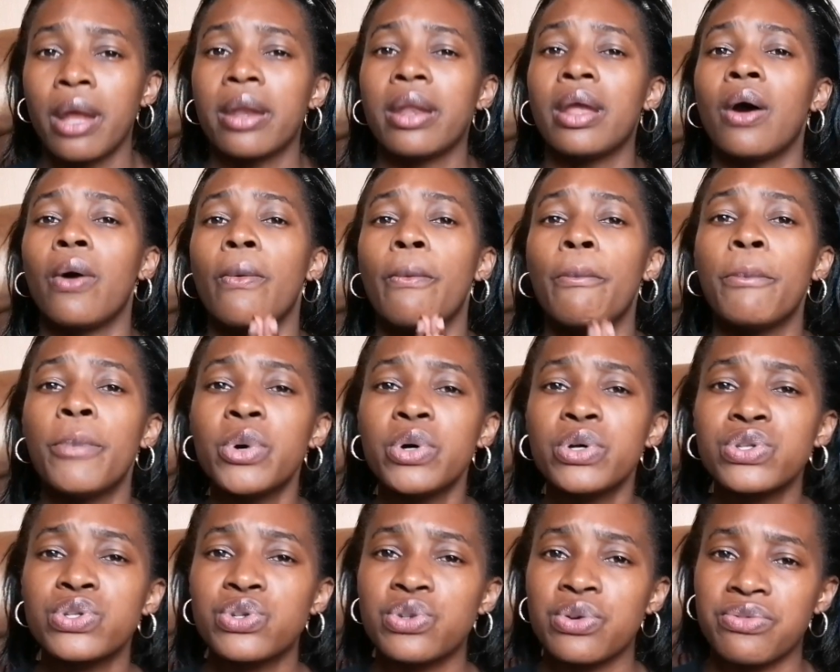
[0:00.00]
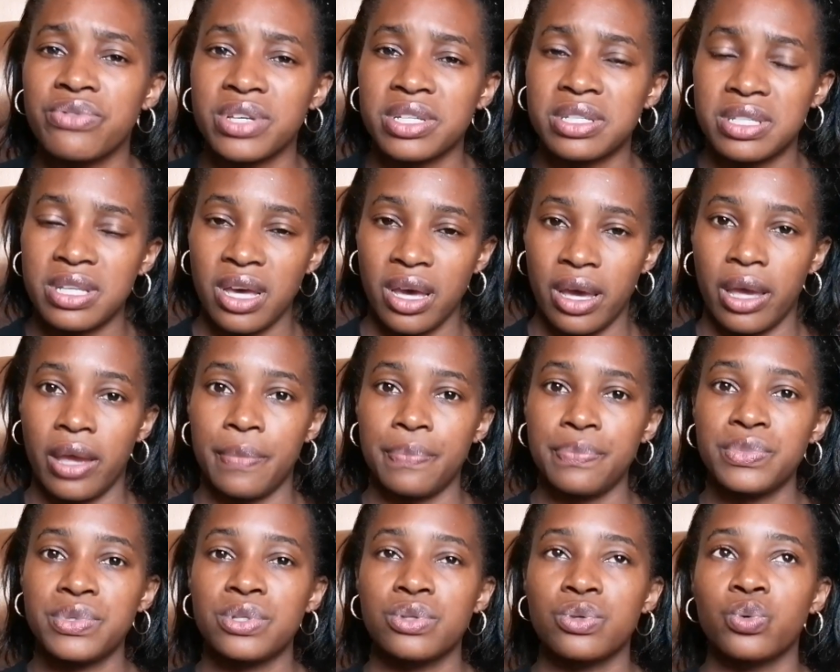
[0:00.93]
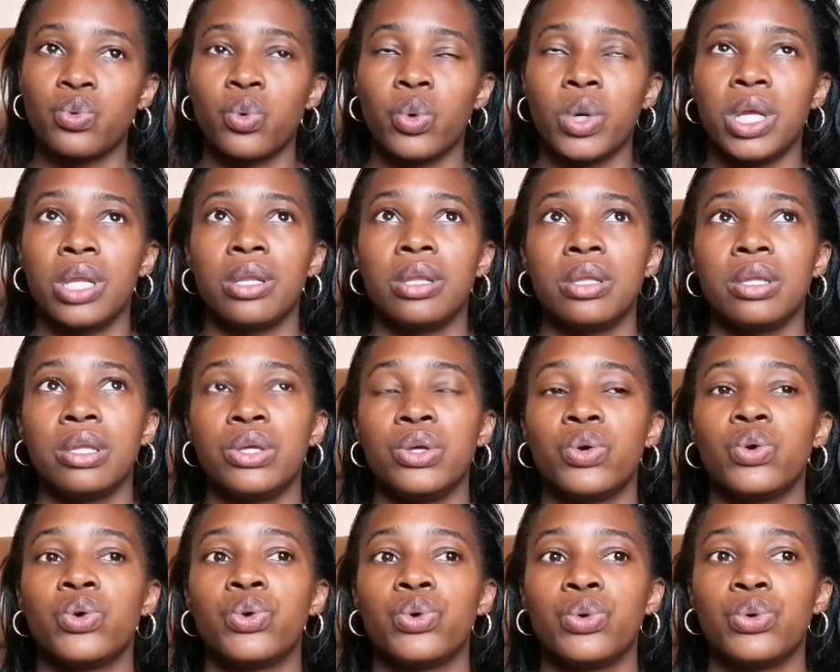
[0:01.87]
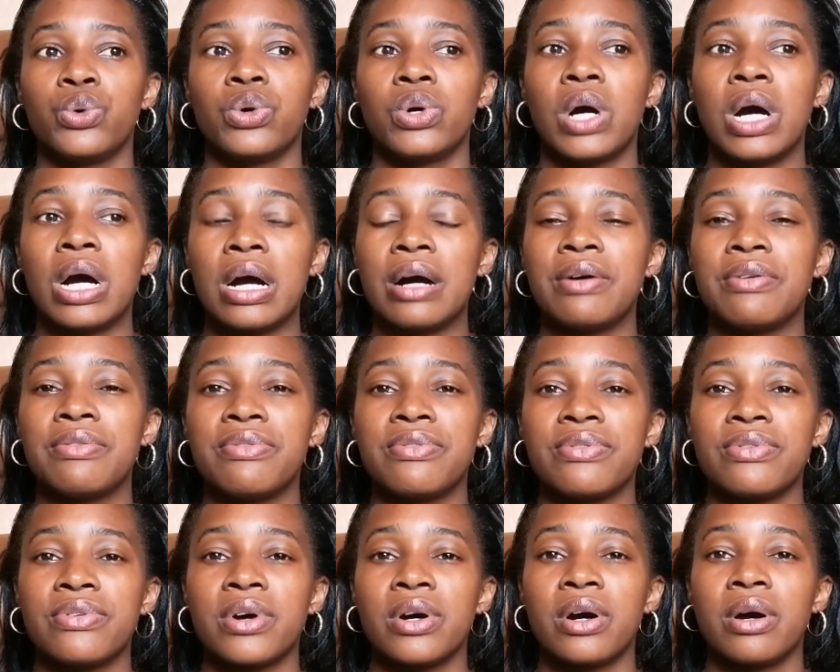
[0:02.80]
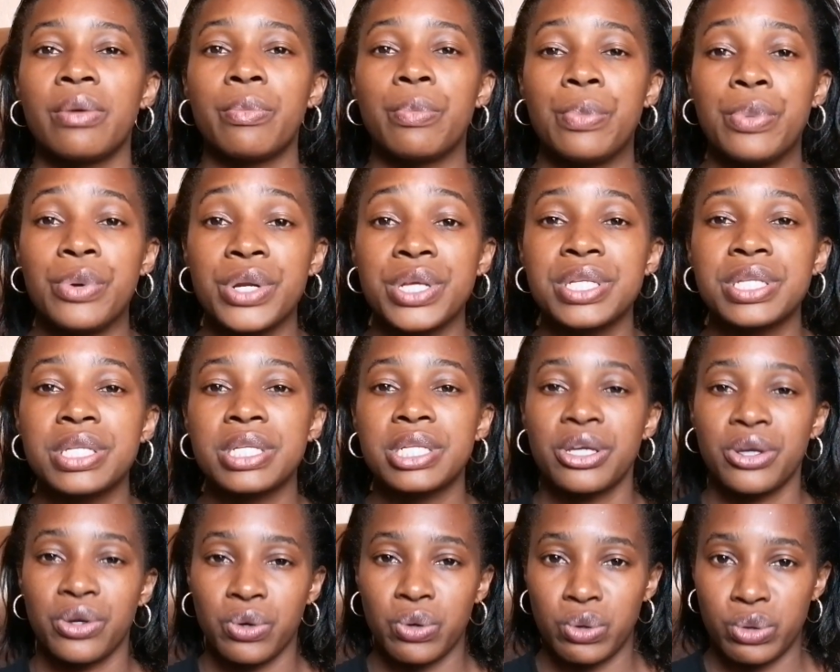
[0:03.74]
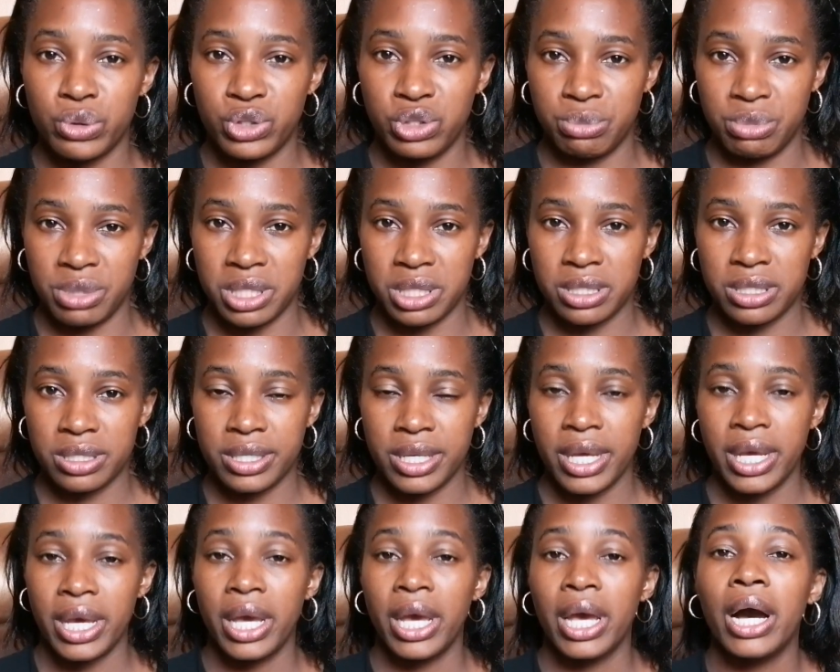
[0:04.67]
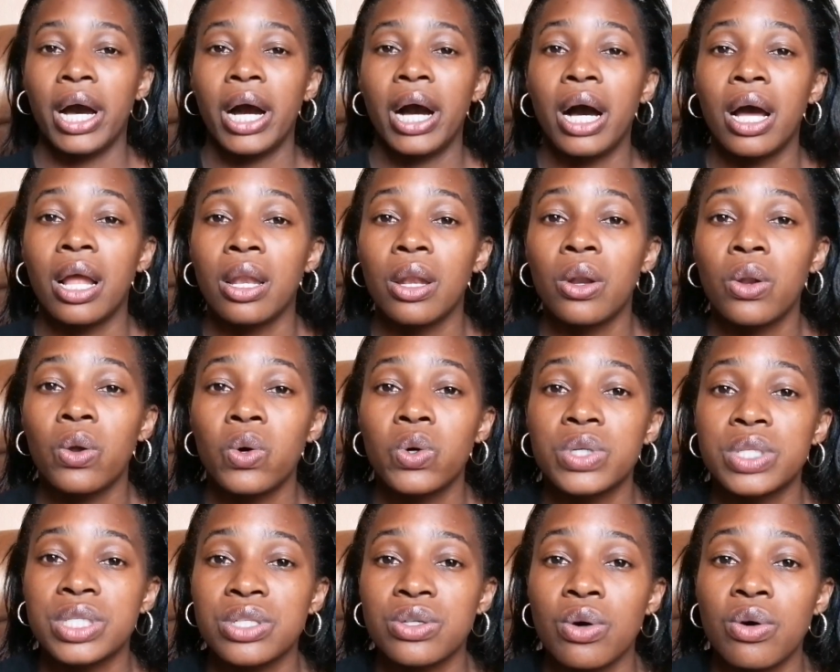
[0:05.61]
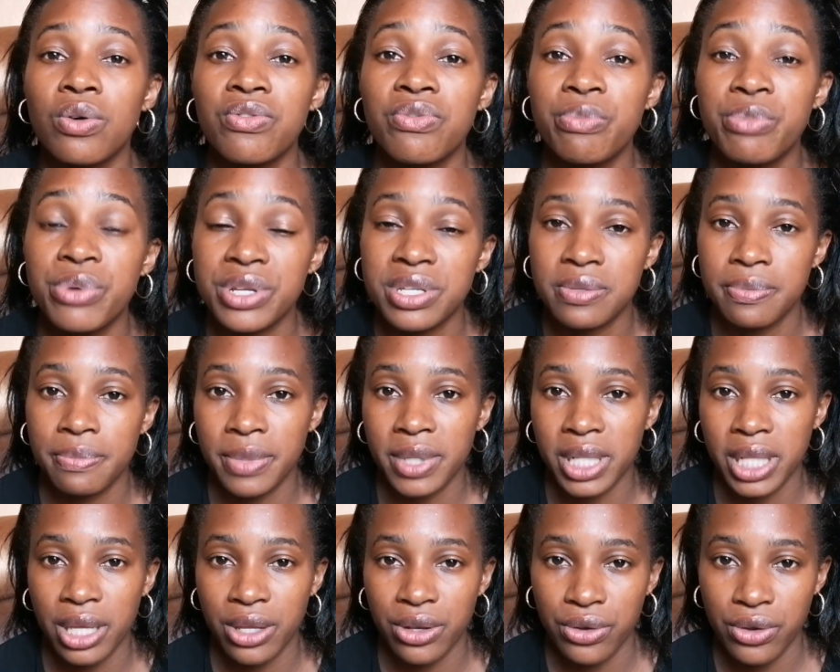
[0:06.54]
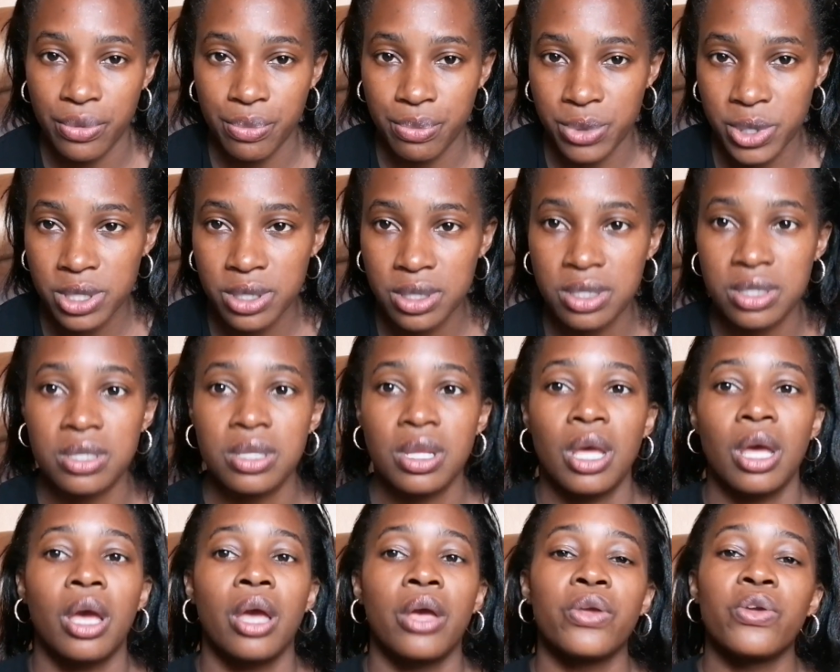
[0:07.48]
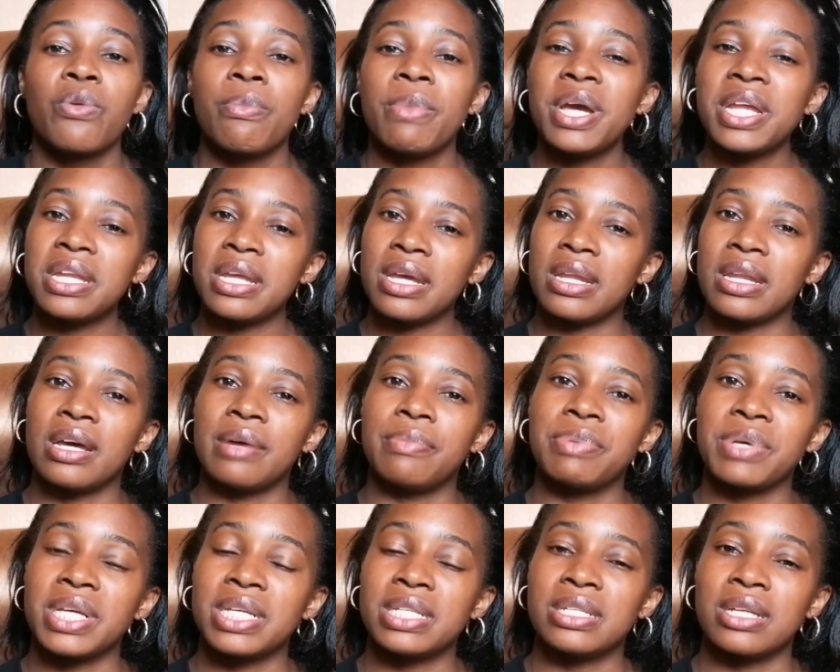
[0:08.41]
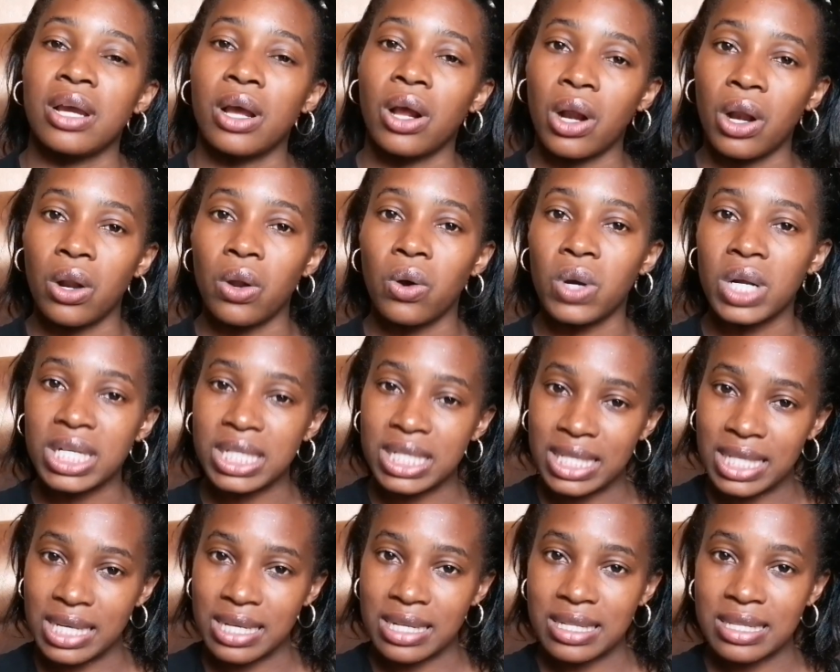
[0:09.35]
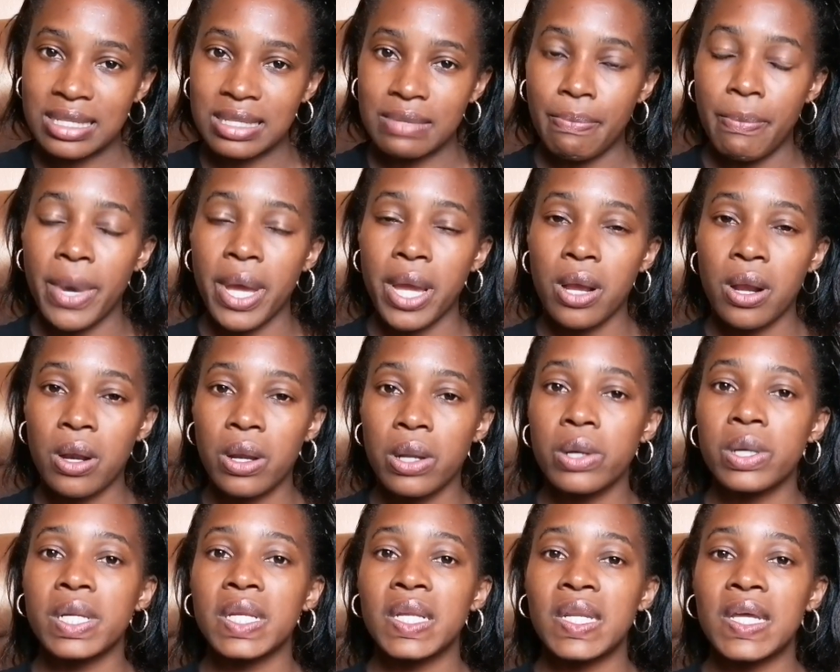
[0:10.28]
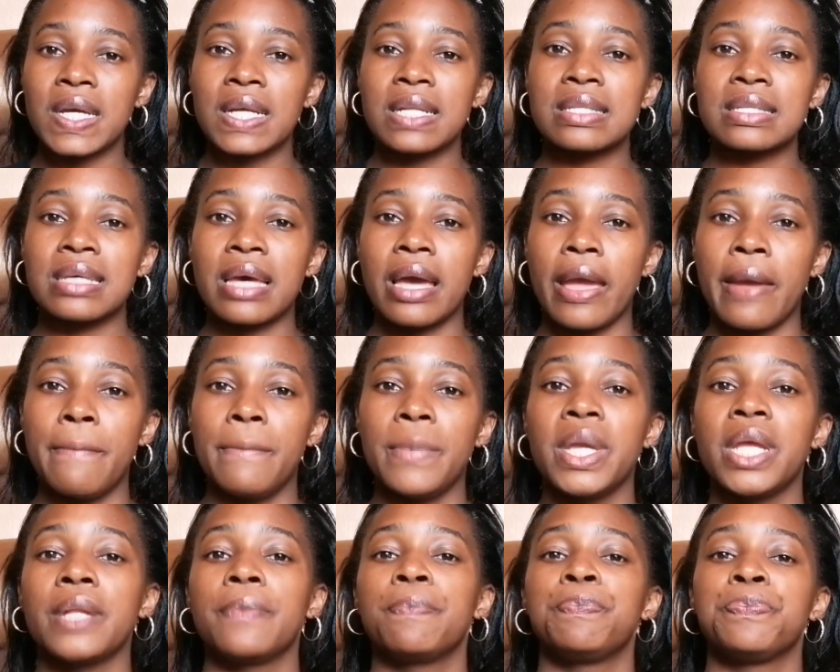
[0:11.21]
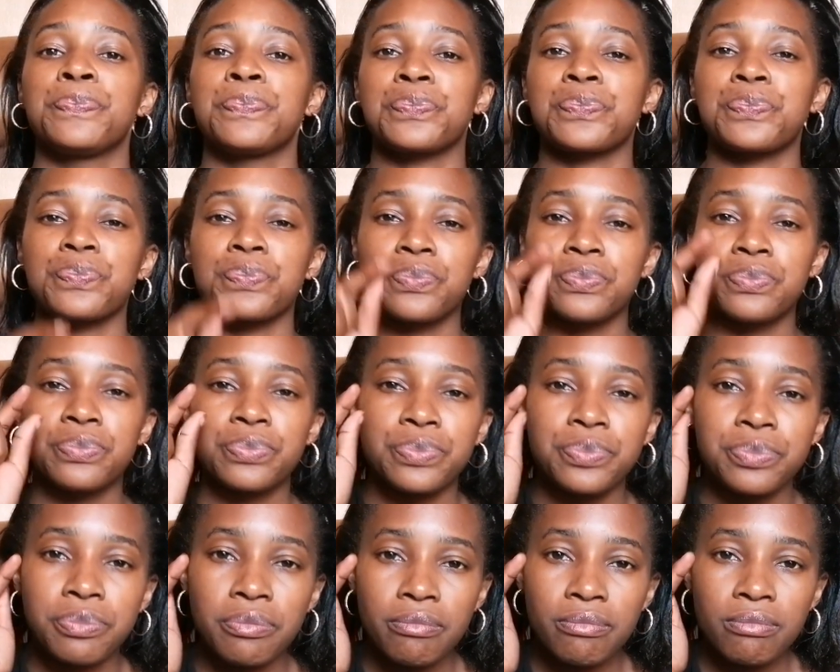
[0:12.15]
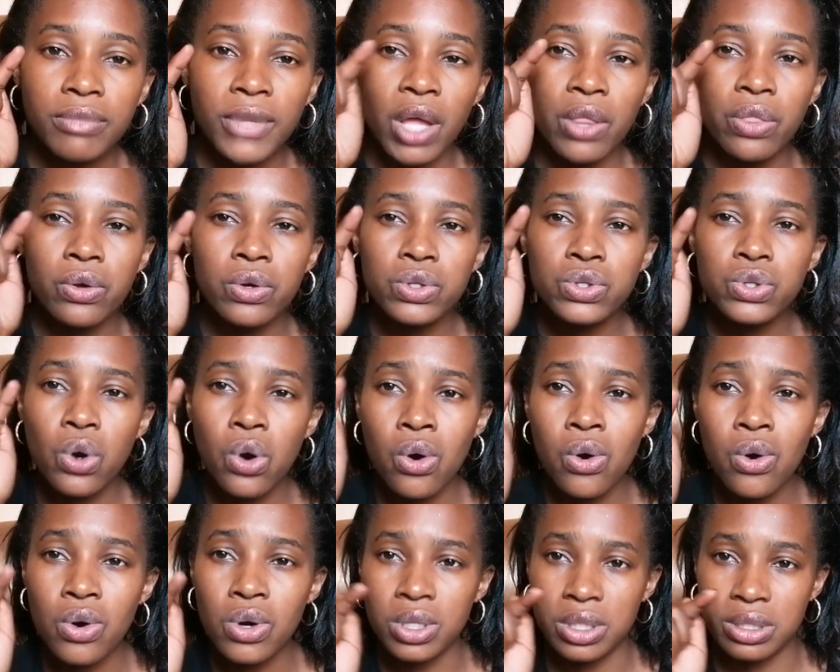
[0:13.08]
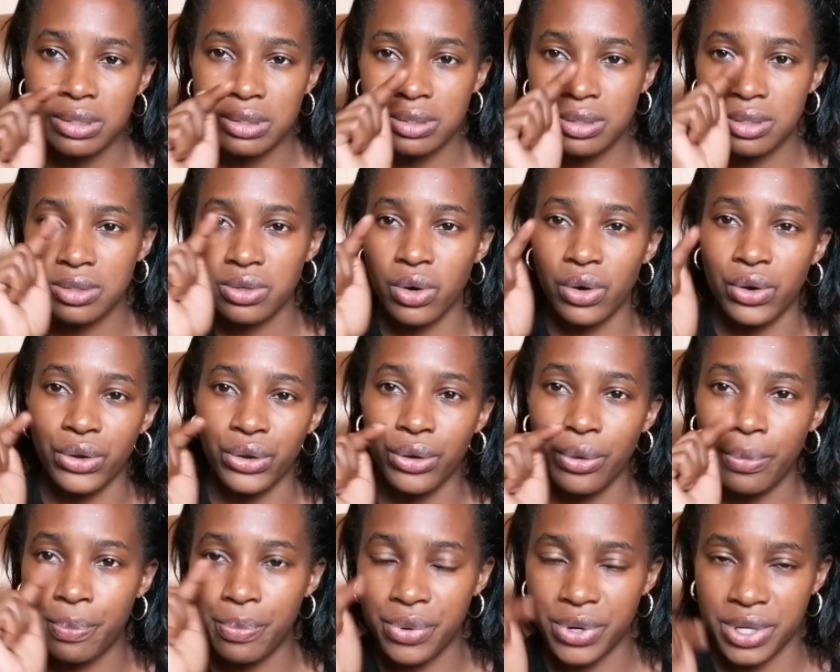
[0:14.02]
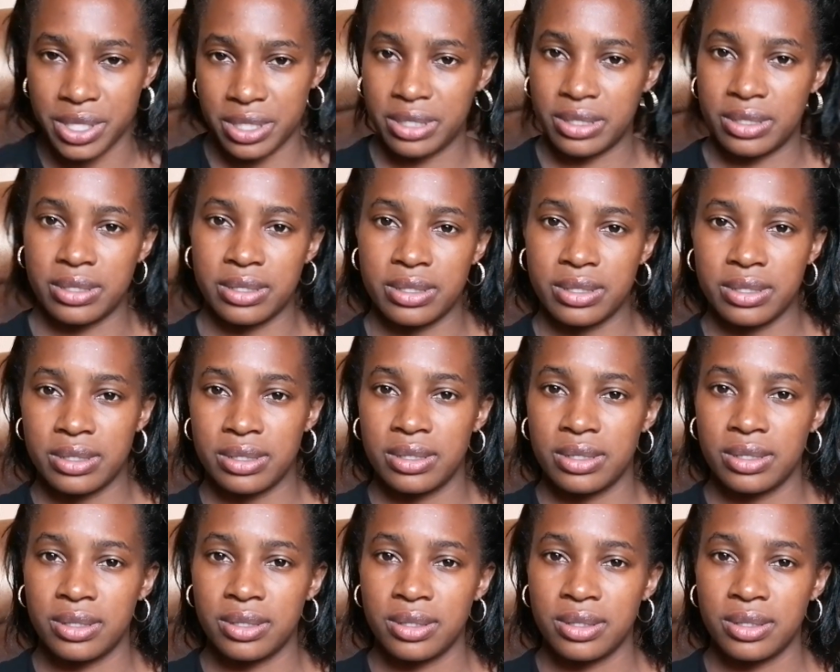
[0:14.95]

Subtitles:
Now, most of the times when you have breast engorgement, a lot of breast milk in your breasts, you might end up getting clogged ducts. By clogged ducts, I mean those holes on your breasts